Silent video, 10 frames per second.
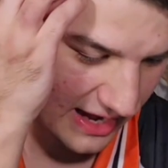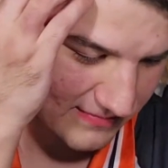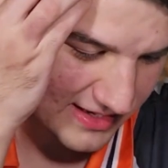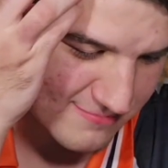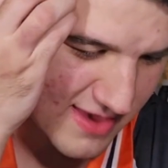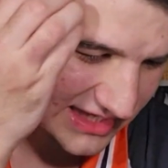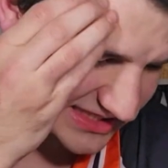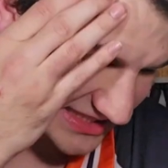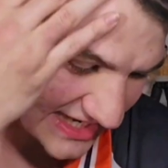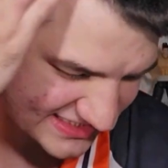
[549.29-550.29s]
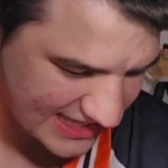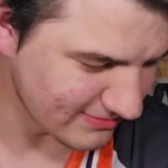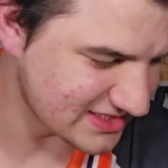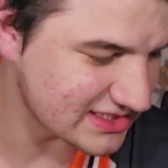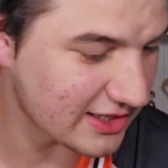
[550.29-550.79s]
I mean, it makes sense.
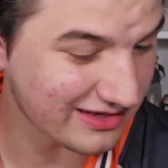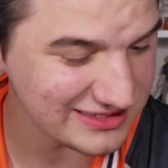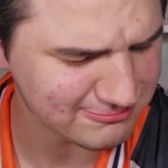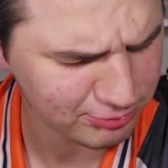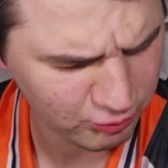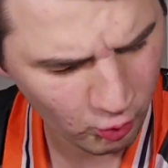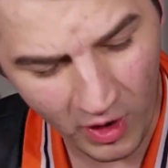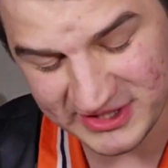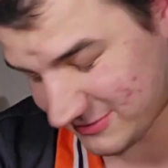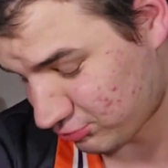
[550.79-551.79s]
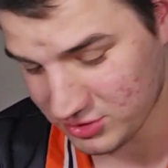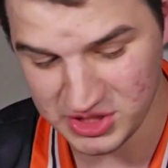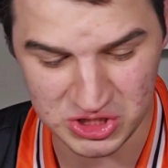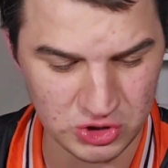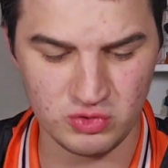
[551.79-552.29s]
Demon Slayer was
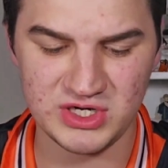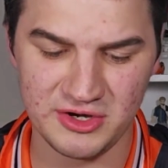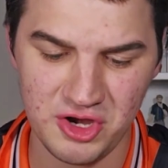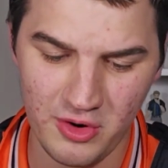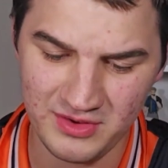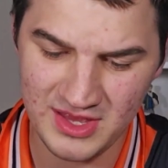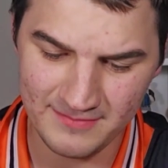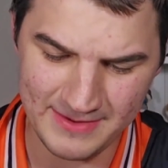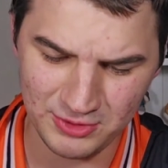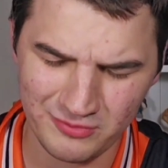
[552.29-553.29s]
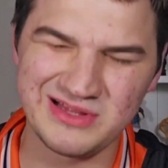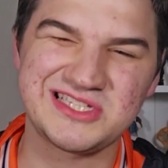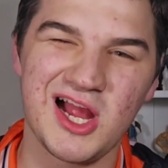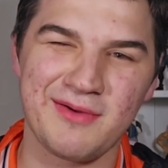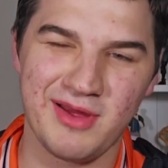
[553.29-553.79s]
pretty huge. I don't know. People don't really
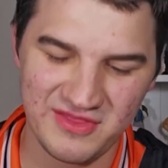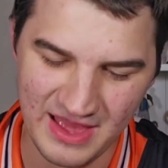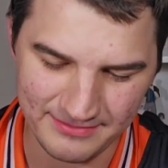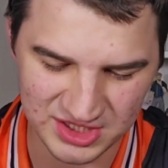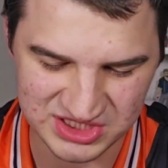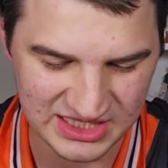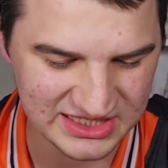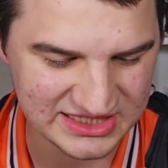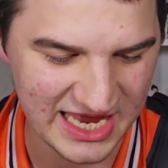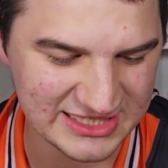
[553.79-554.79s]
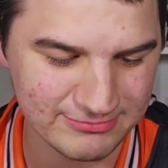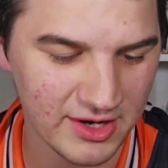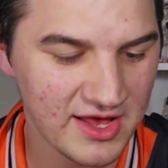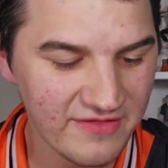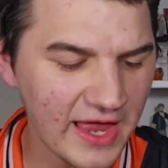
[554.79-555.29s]
talk about it that much these days,
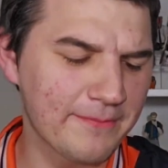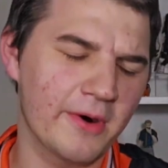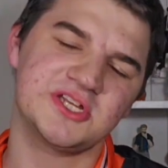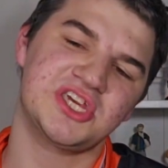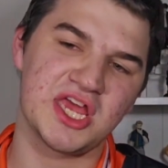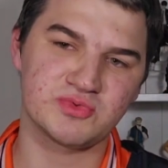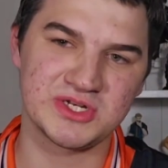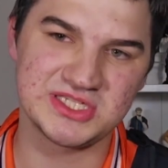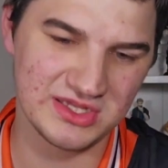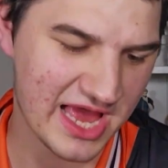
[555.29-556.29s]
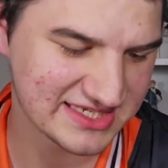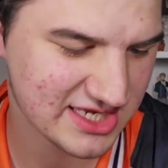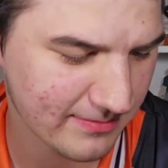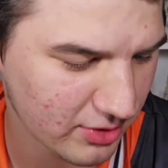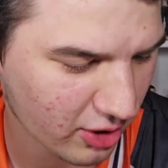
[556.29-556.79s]
but that'll probably change once the last
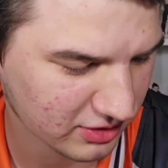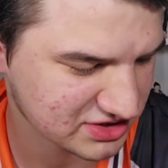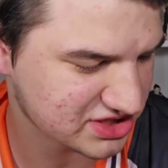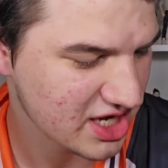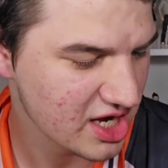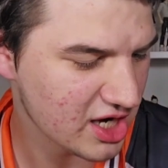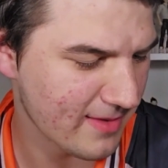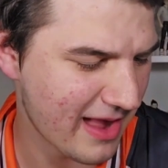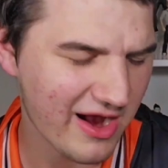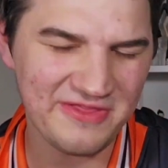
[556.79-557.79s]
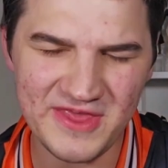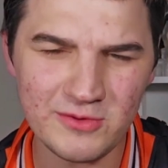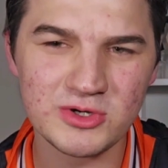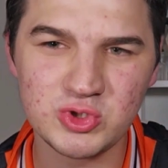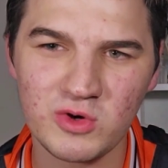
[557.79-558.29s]
couple arcs just come out. I think
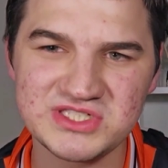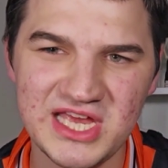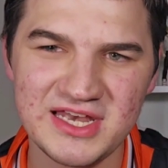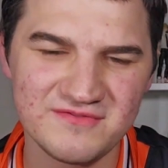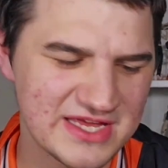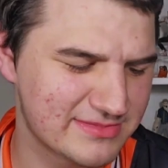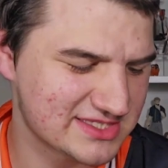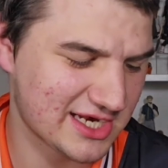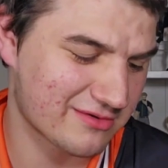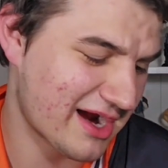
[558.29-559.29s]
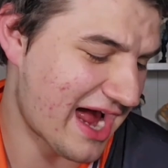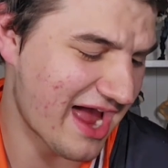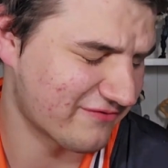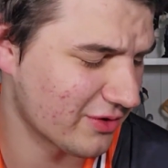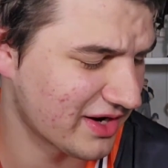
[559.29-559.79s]
we're towards the end of Demon Slayer, right? I
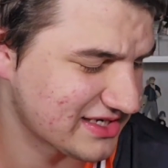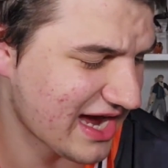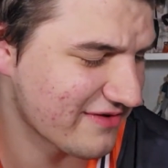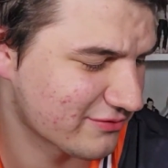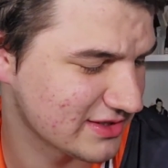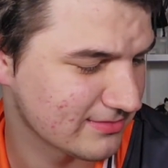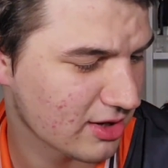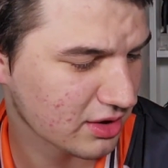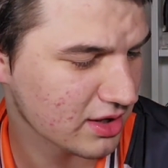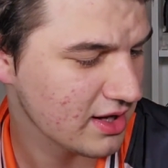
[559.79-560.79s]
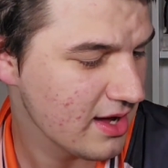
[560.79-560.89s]
have no idea. I haven't read the manga.